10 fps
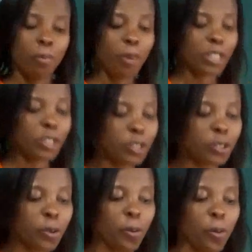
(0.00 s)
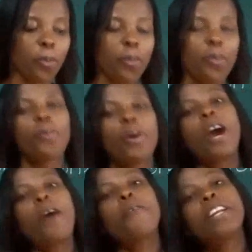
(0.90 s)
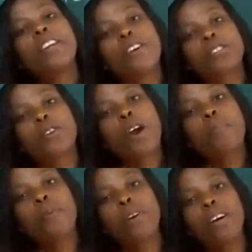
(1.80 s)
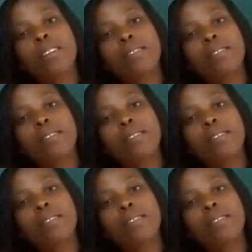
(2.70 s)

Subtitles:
What do when you are reading your storybook?